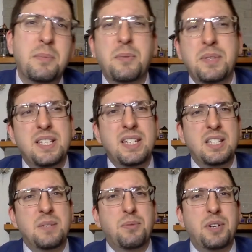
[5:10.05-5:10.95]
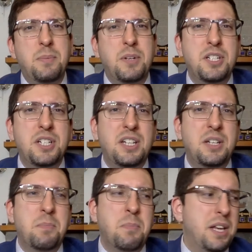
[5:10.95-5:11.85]
I would say it's pretty much in the
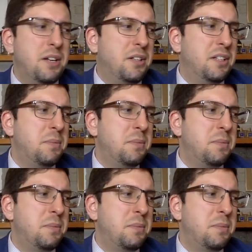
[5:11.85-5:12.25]
middle.